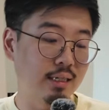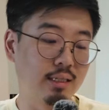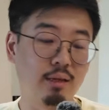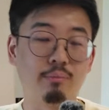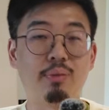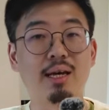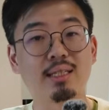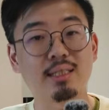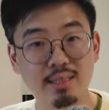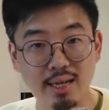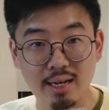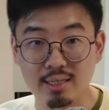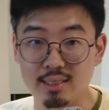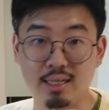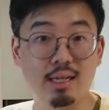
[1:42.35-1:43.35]
in the best
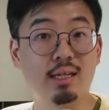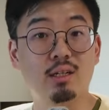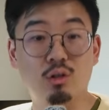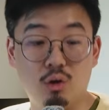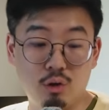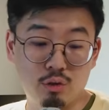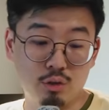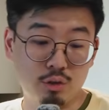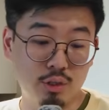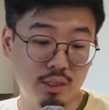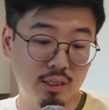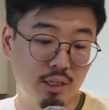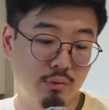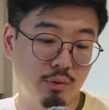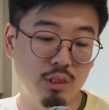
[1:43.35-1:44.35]
decks in Core
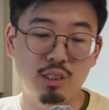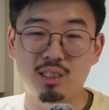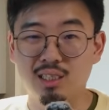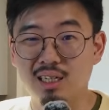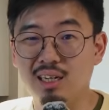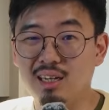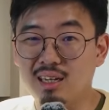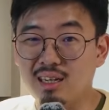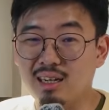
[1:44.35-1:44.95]
Constructed, which is